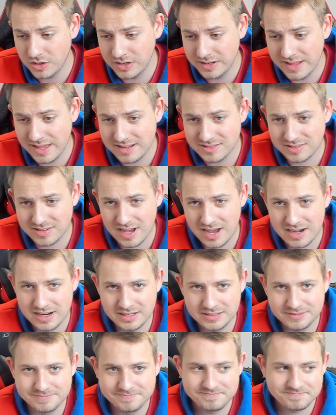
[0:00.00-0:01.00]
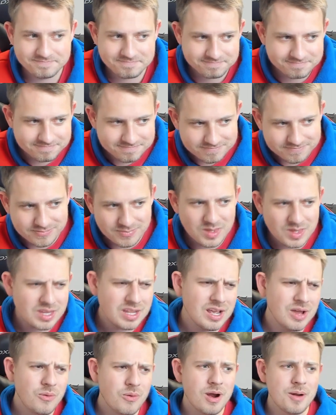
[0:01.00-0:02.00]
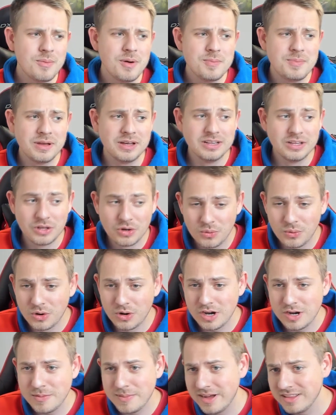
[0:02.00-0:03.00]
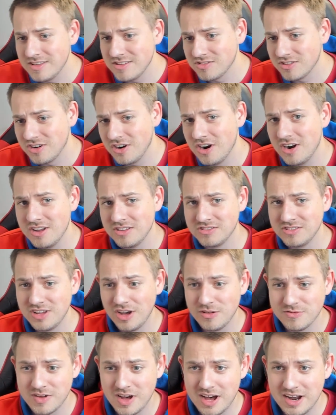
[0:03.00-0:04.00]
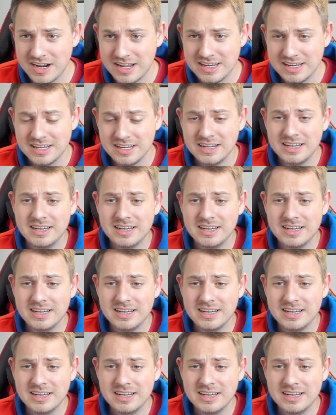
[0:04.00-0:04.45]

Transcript: And that's kind of where I might be a little worried about this card is Telvanni.